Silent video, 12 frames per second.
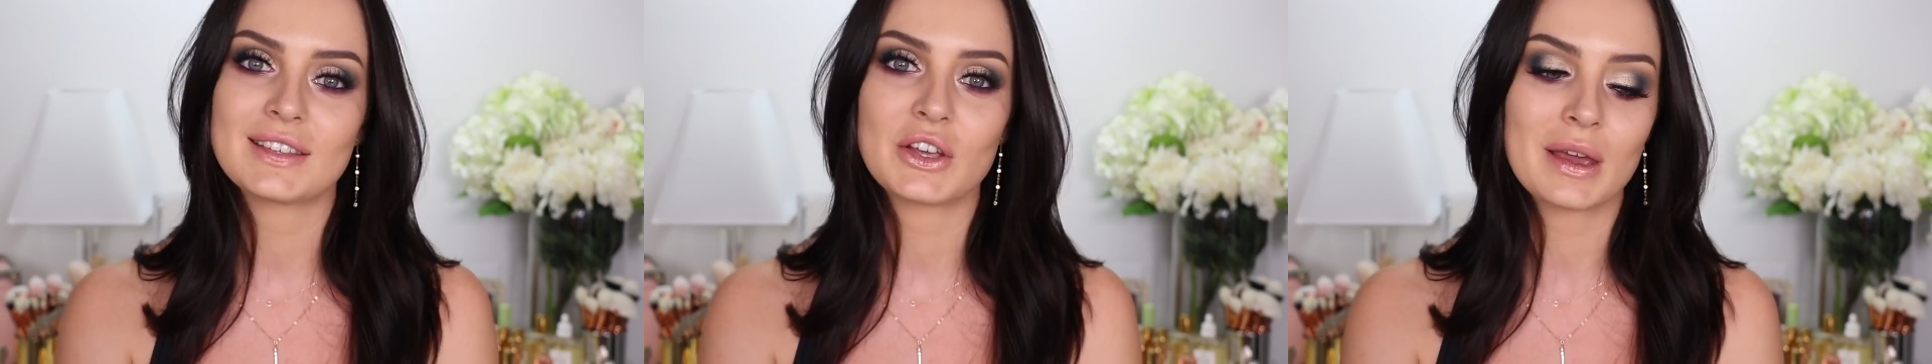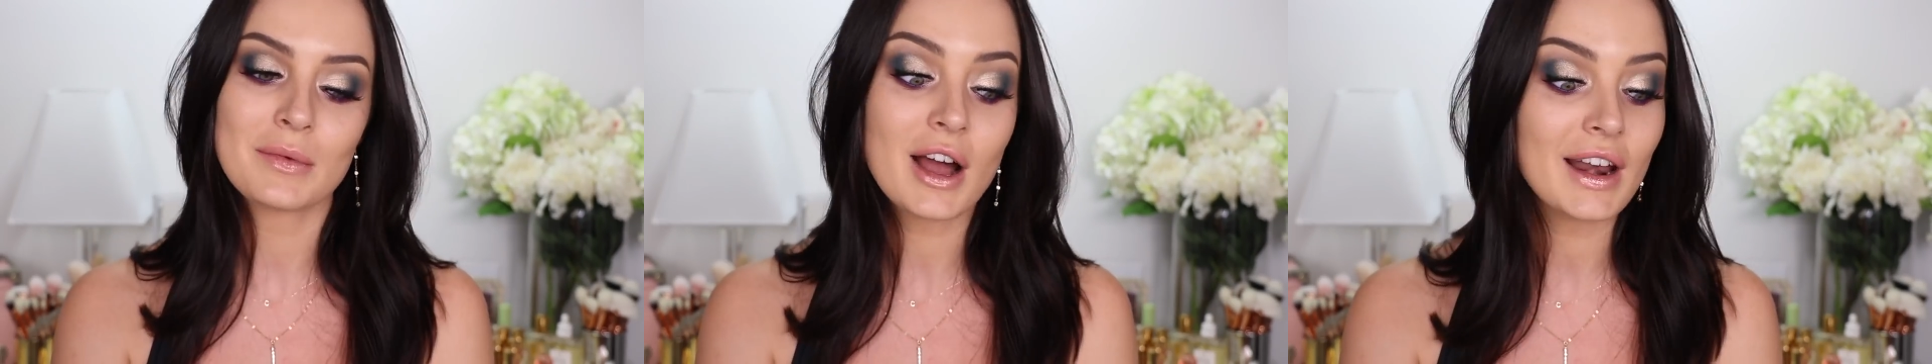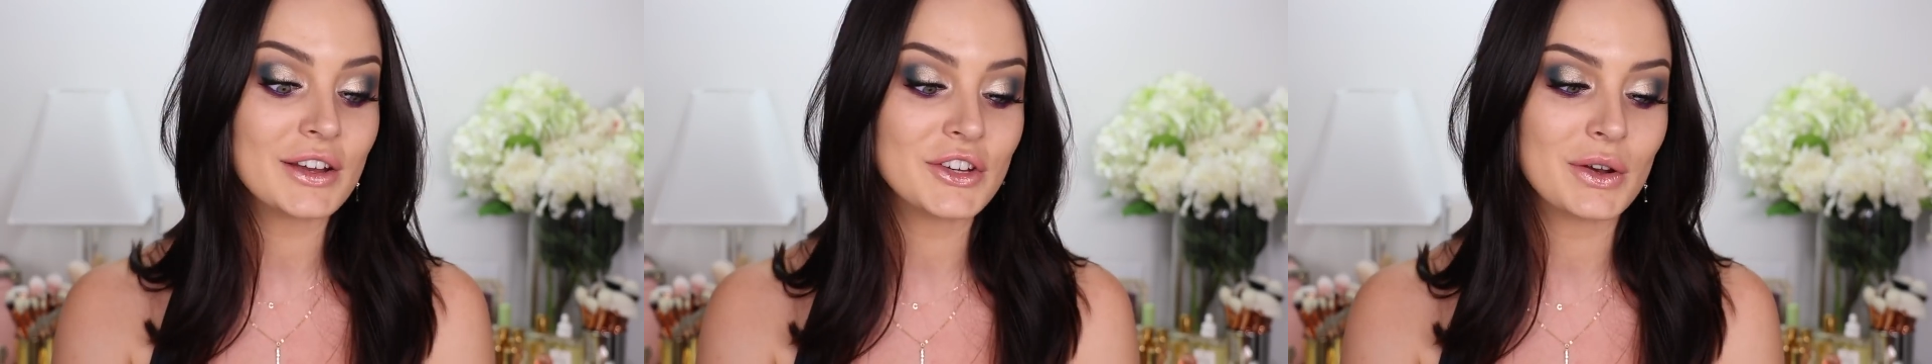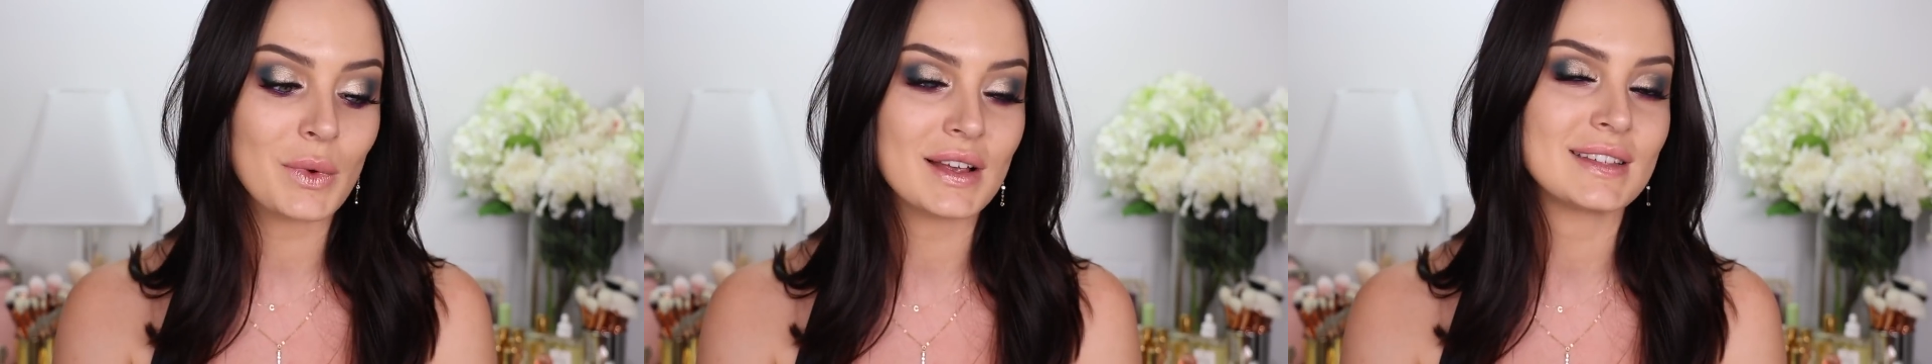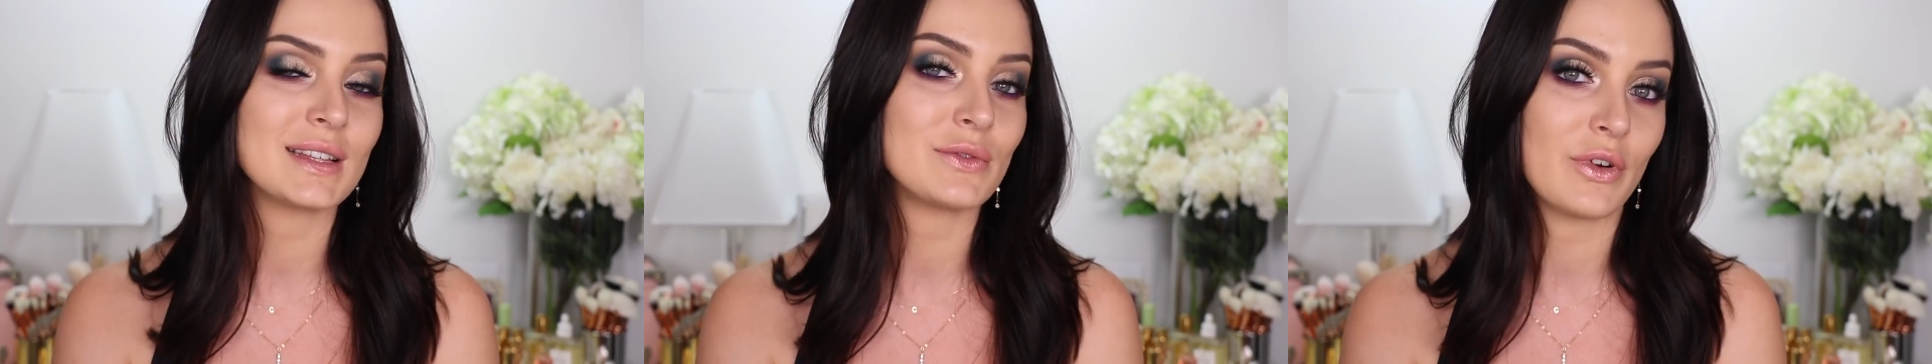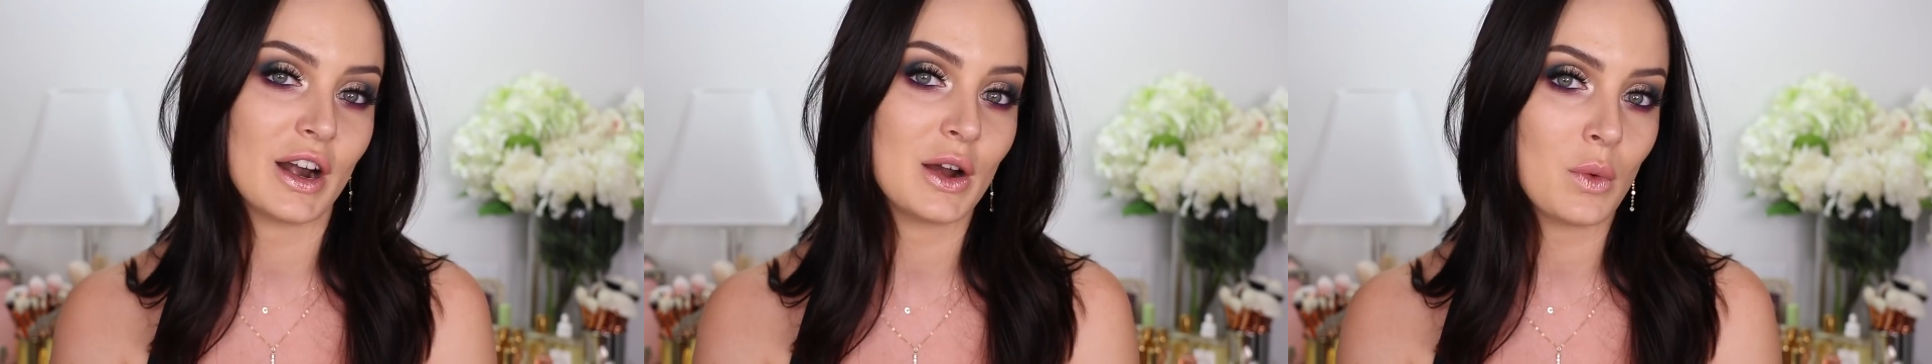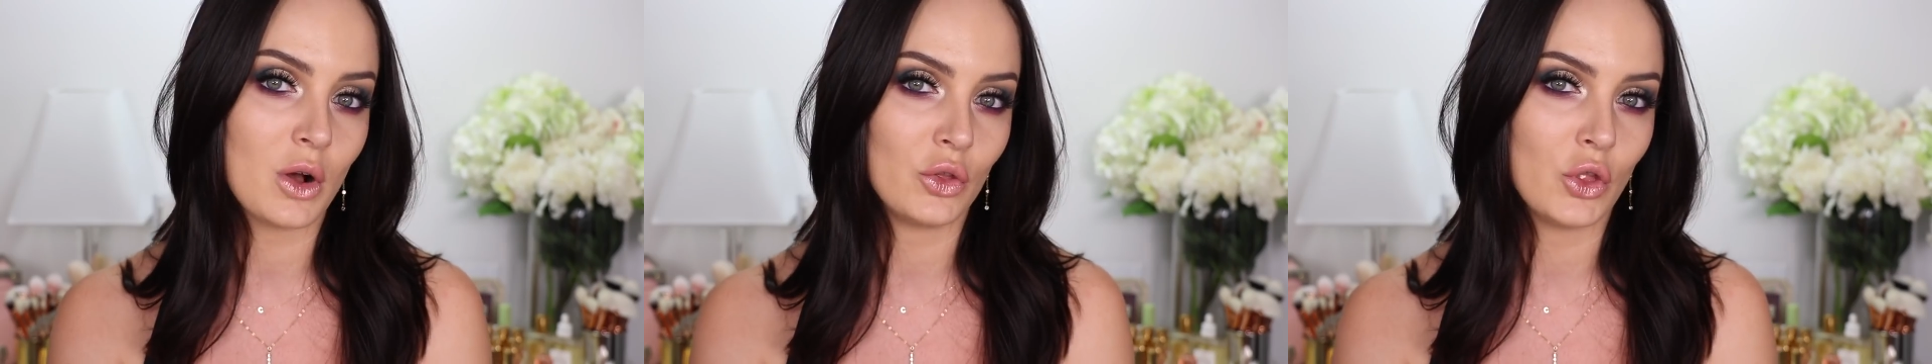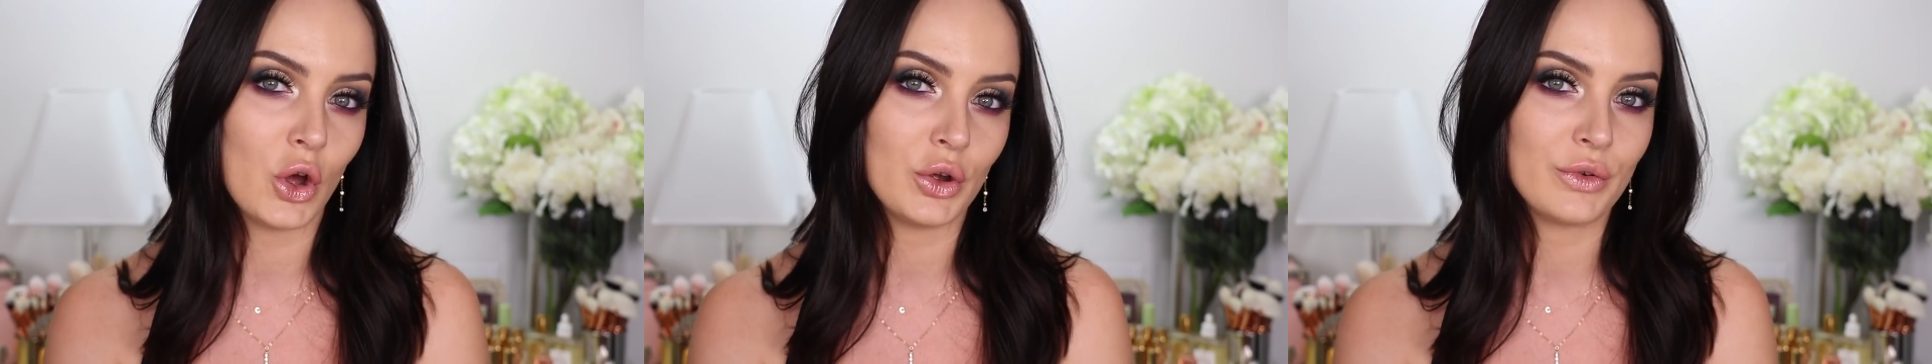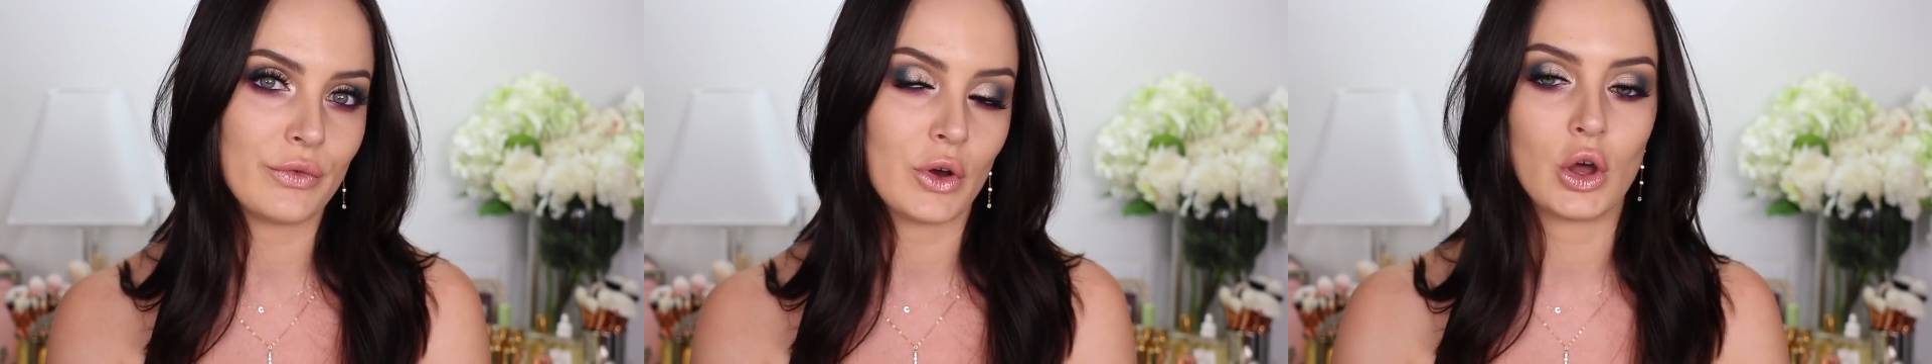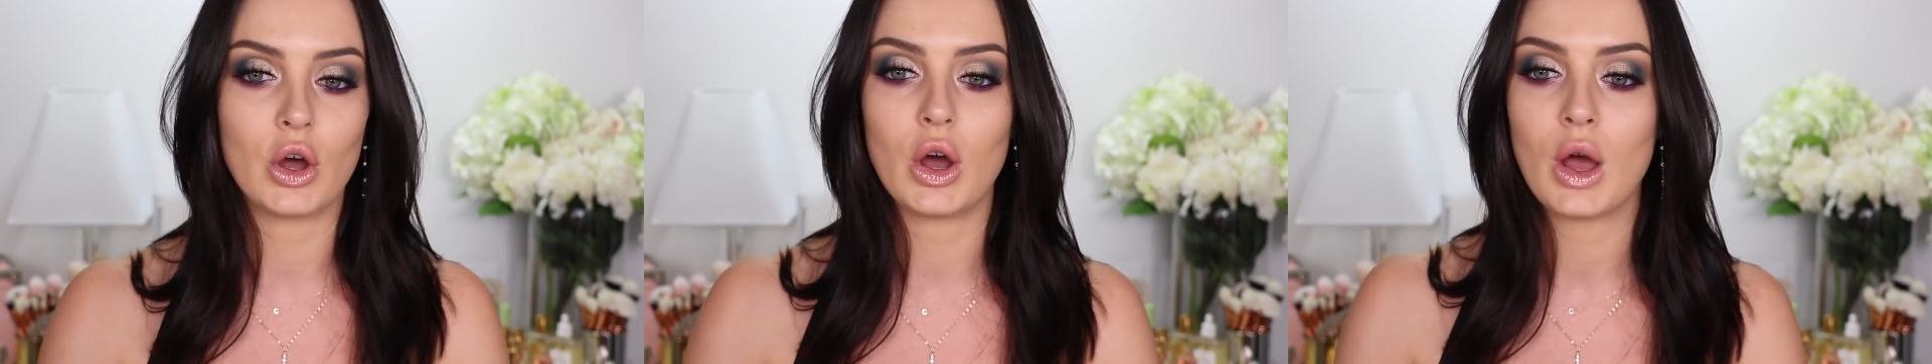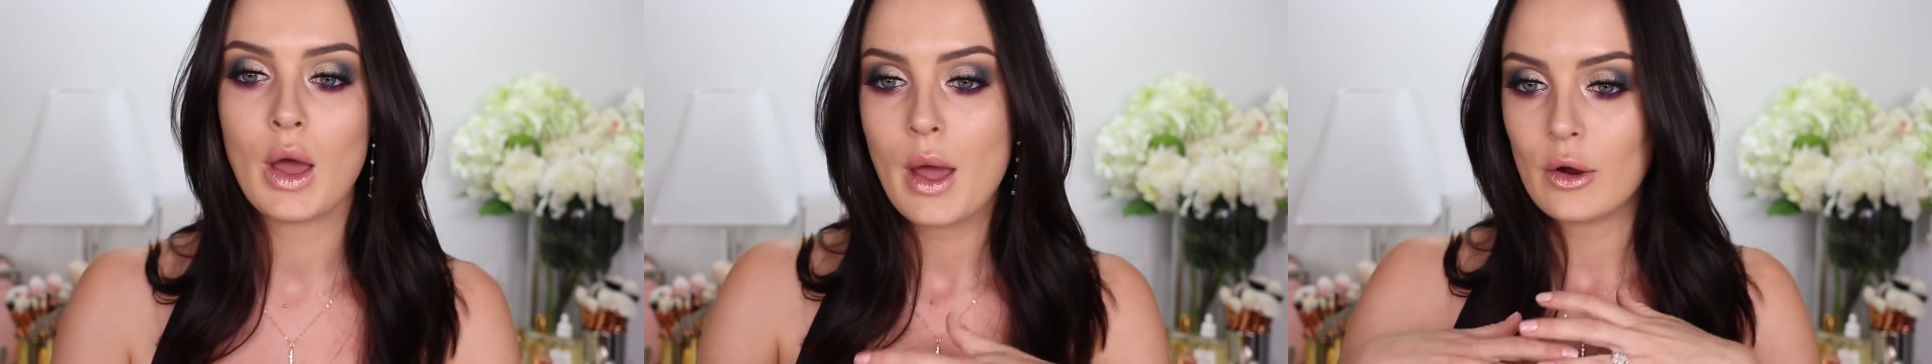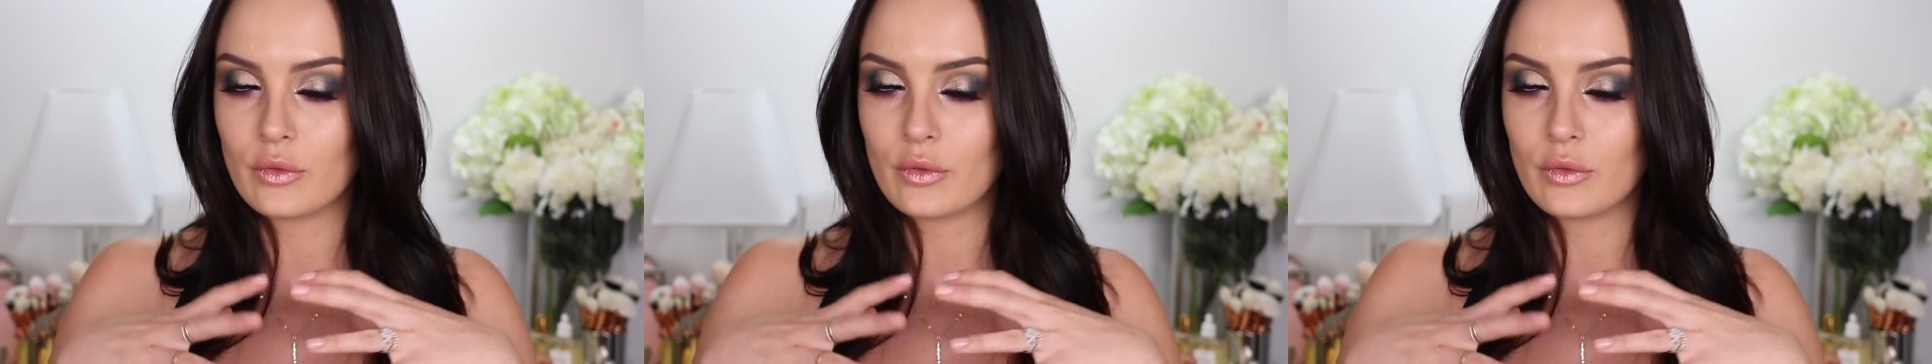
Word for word: So Kim Kardashian West is very well known for her